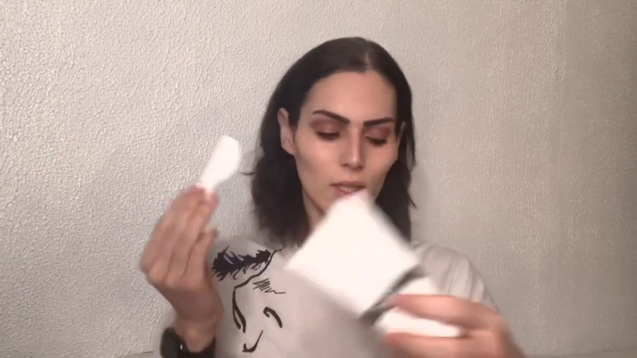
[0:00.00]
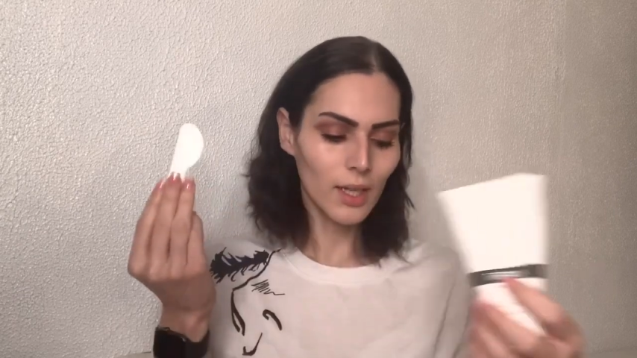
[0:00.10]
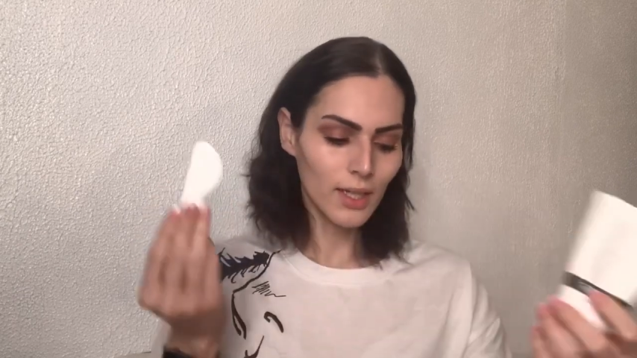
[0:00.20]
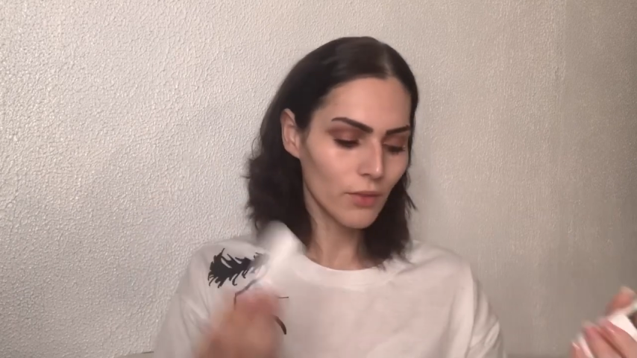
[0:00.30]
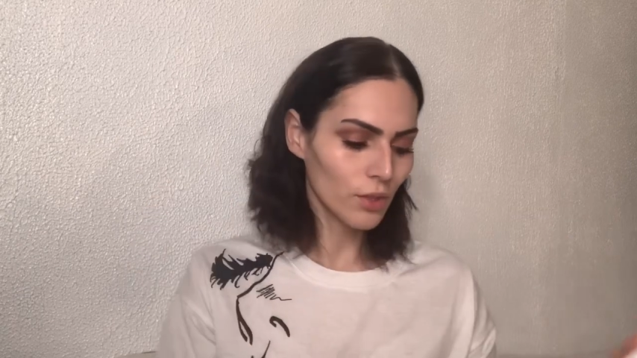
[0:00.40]
I
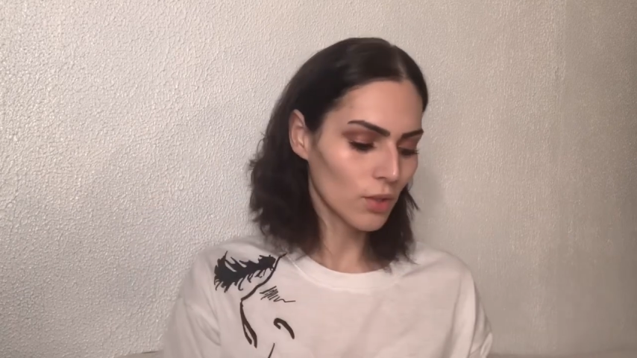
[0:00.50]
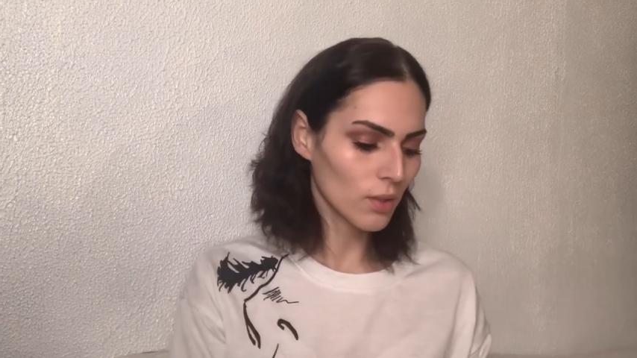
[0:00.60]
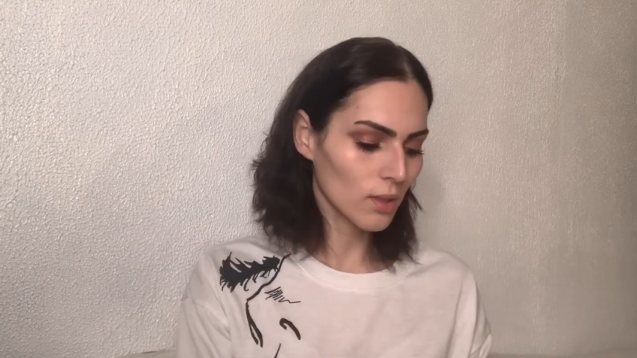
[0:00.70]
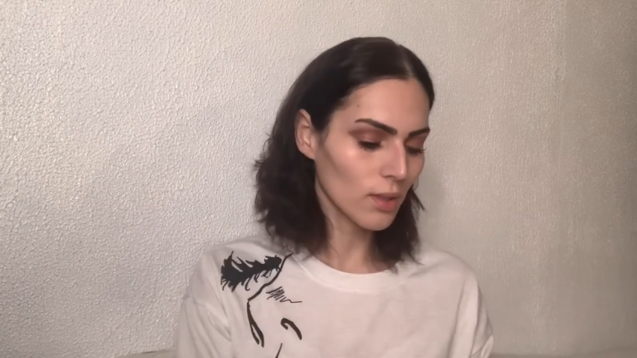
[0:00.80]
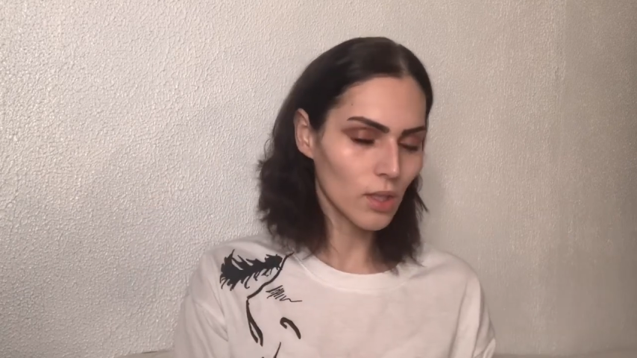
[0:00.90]
never use
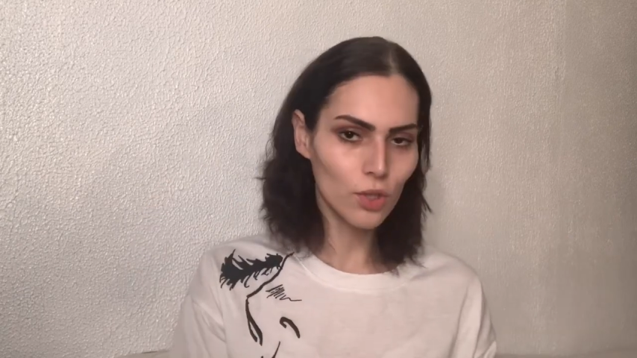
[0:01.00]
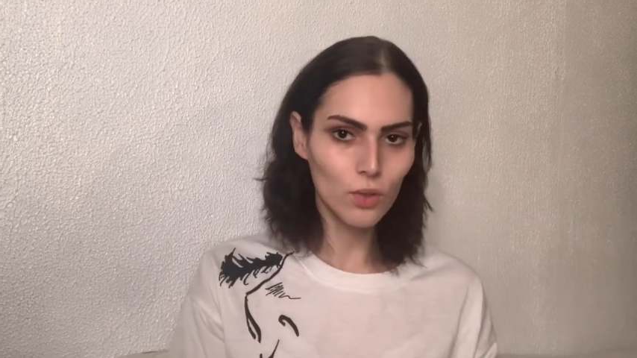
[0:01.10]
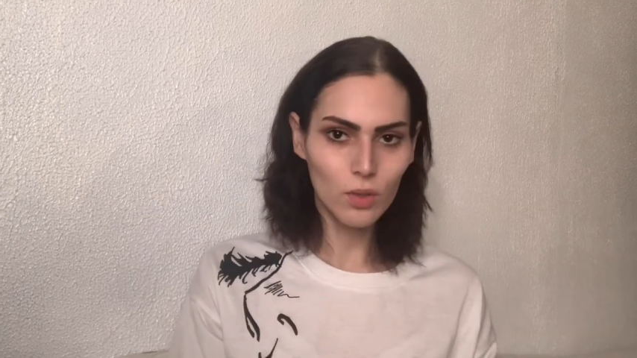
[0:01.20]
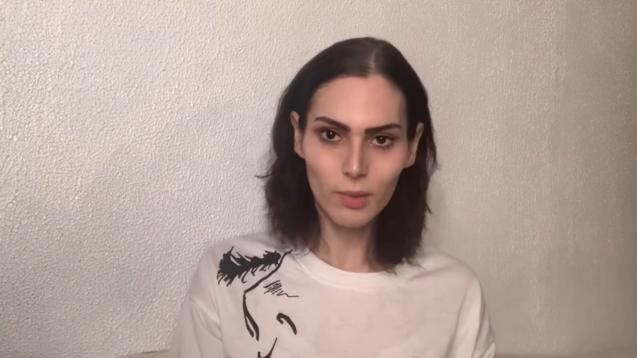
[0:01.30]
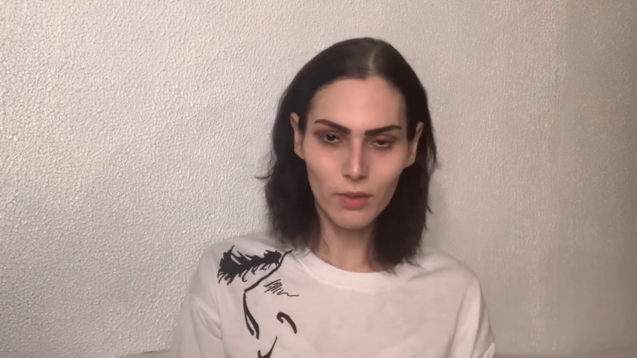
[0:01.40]
this, I just
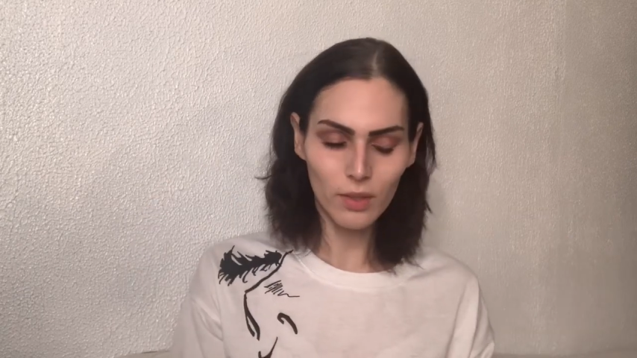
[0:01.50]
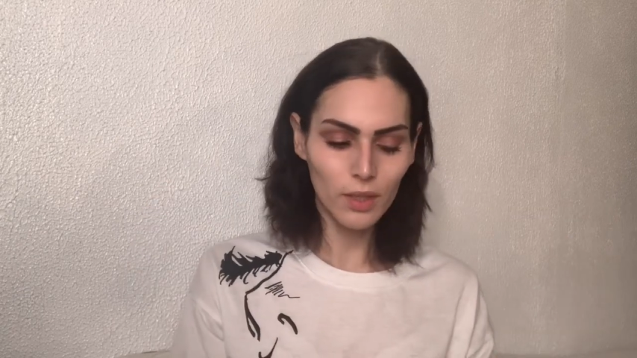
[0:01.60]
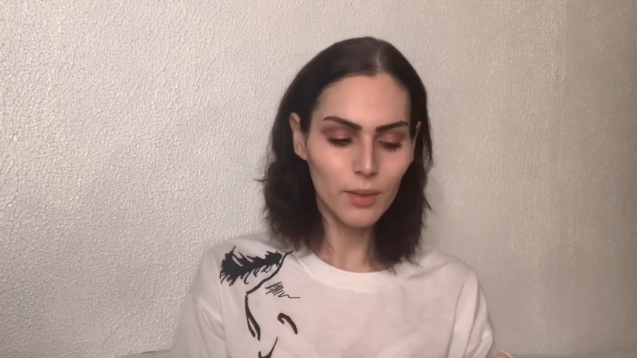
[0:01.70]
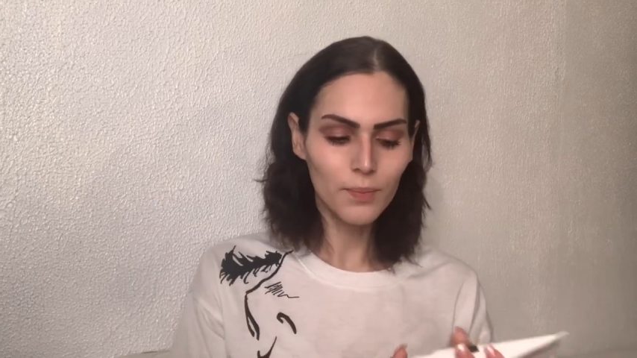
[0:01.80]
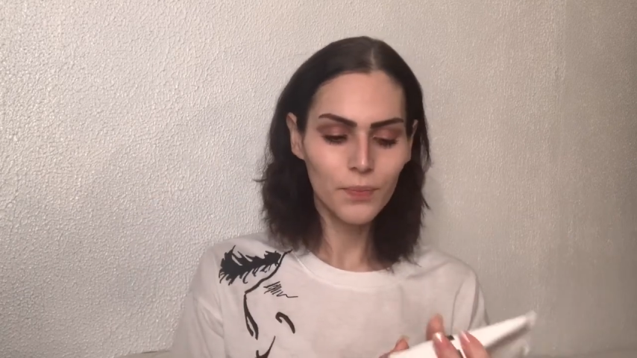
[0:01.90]
use my
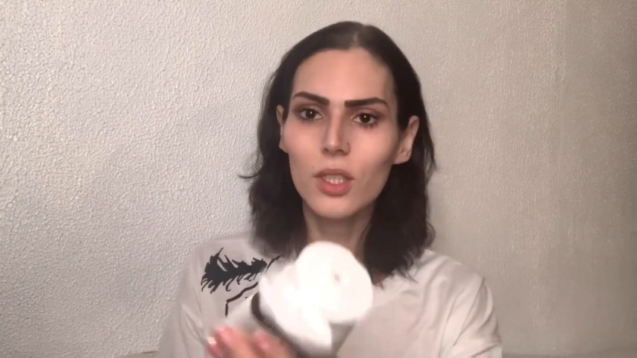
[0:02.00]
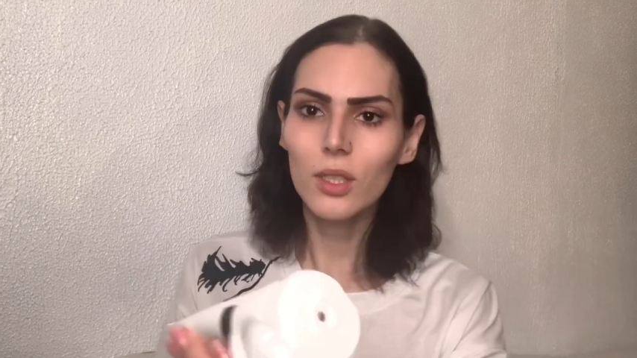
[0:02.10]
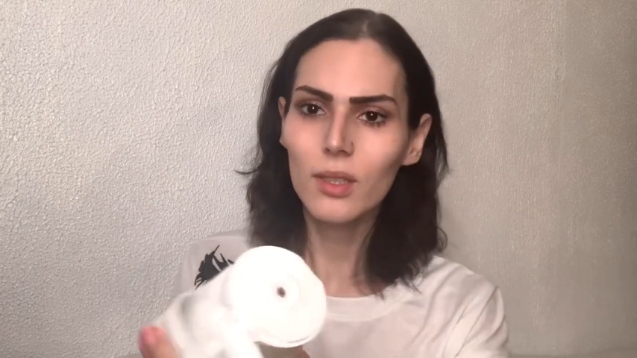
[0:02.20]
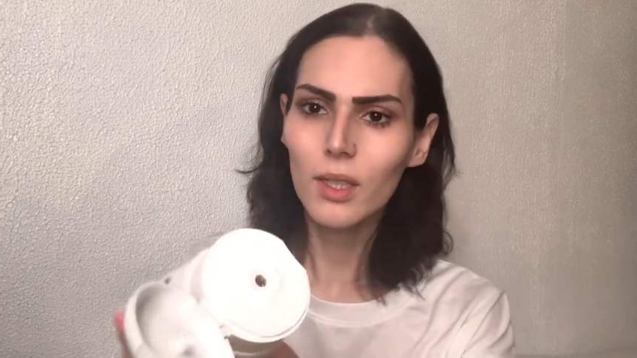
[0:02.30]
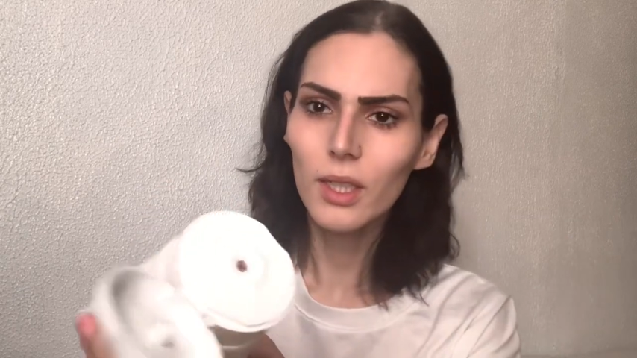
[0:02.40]
finger. It's
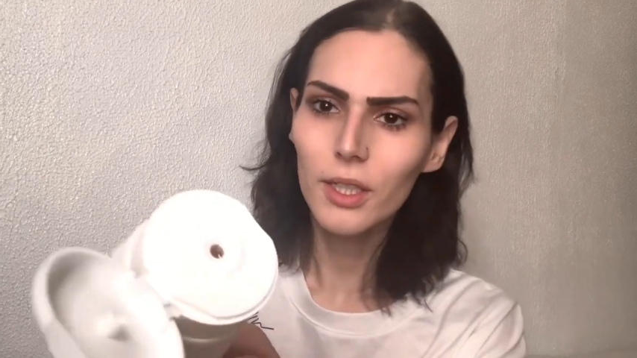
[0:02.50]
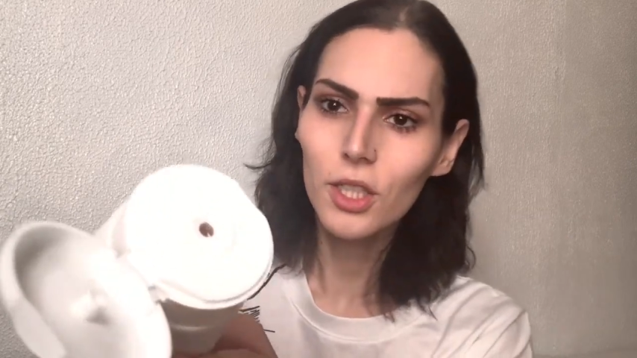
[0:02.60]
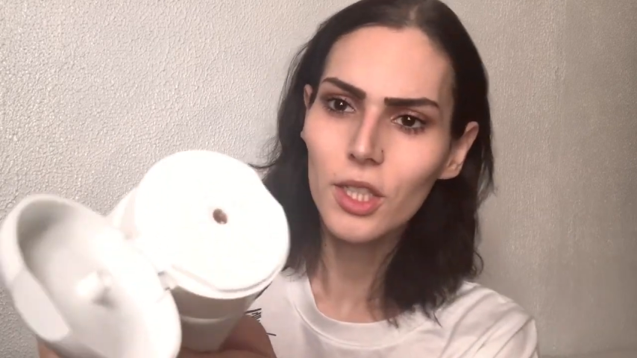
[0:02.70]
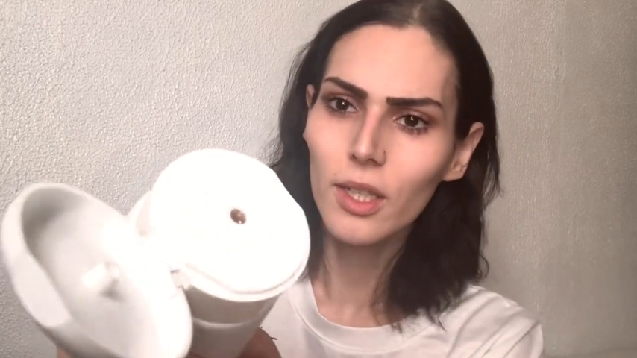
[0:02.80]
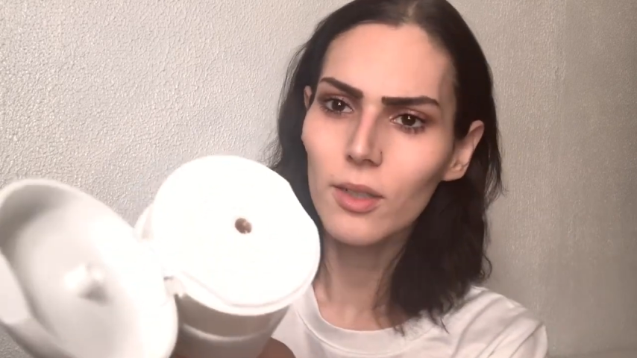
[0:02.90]
just a clear
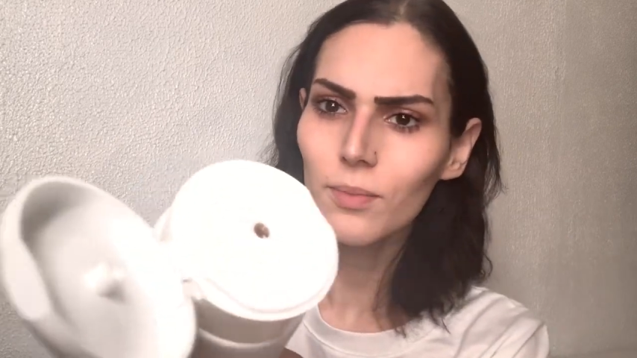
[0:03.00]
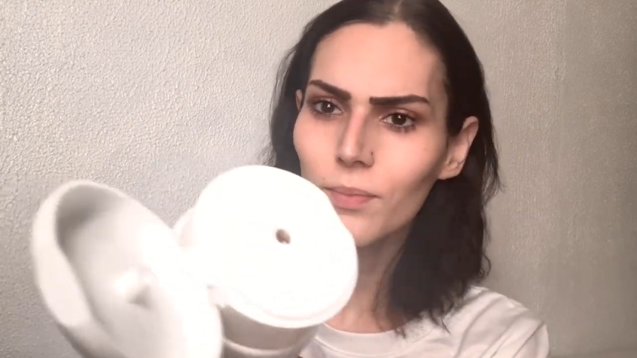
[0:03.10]
gel.